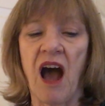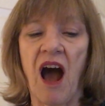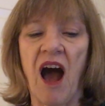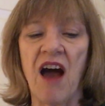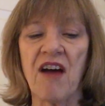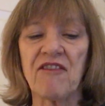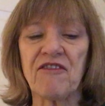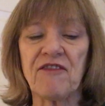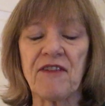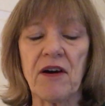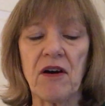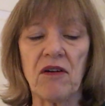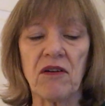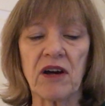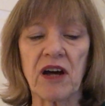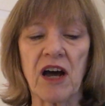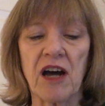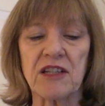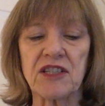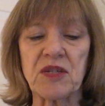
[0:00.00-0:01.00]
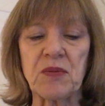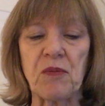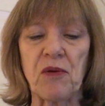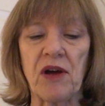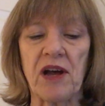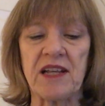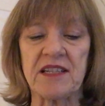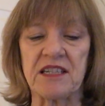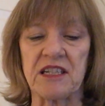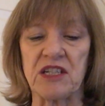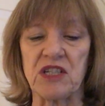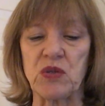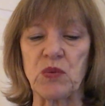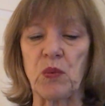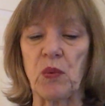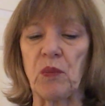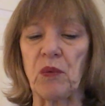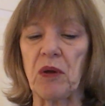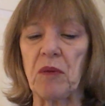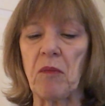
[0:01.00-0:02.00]
I felt God's presence
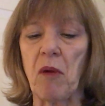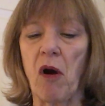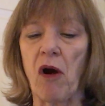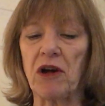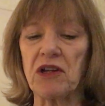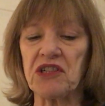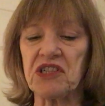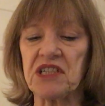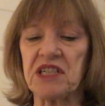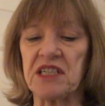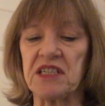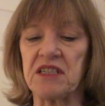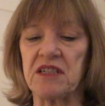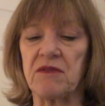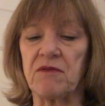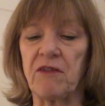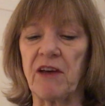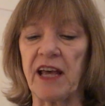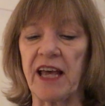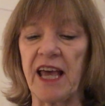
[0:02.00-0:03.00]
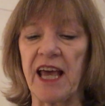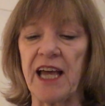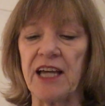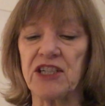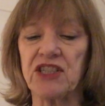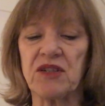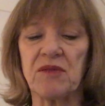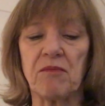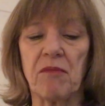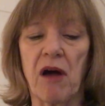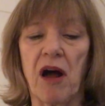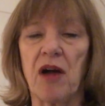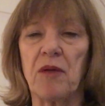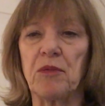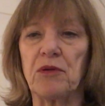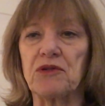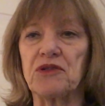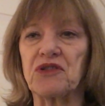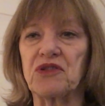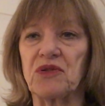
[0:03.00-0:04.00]
when we marched into Vacation
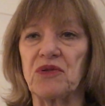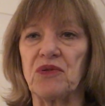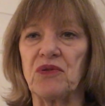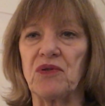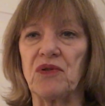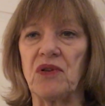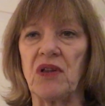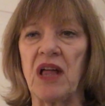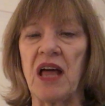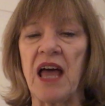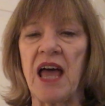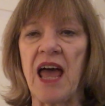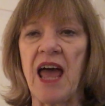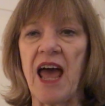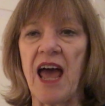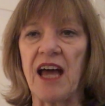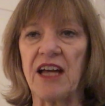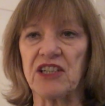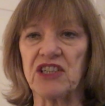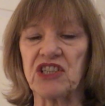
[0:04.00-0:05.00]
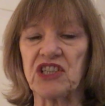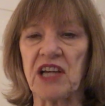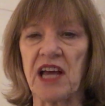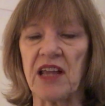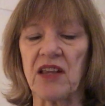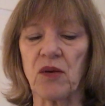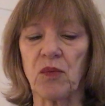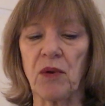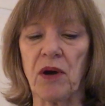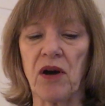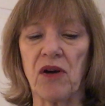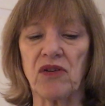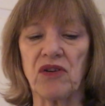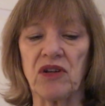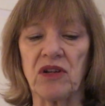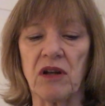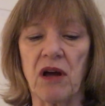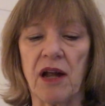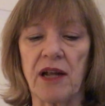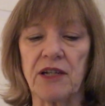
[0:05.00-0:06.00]
Bible School at Shallowell
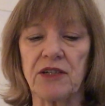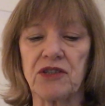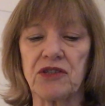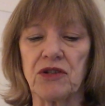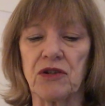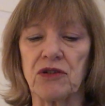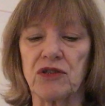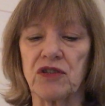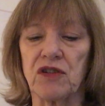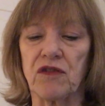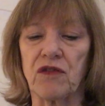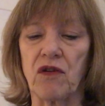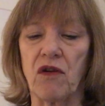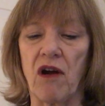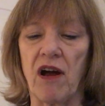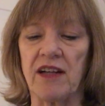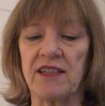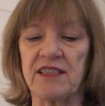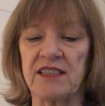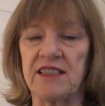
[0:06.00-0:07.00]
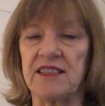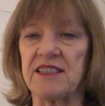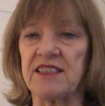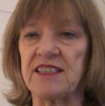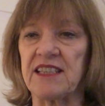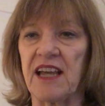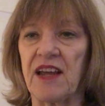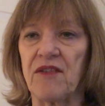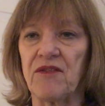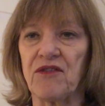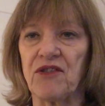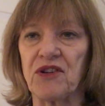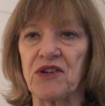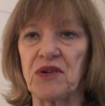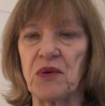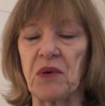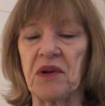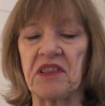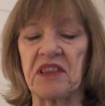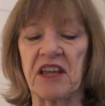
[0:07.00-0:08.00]
United Church of Christ in Sanford,
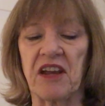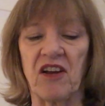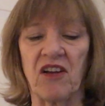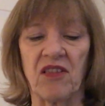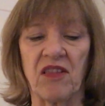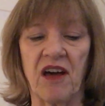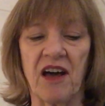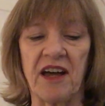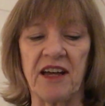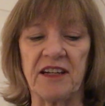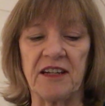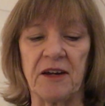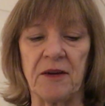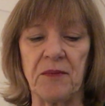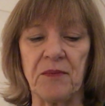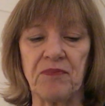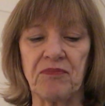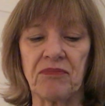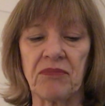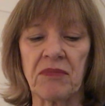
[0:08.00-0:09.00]
North Carolina.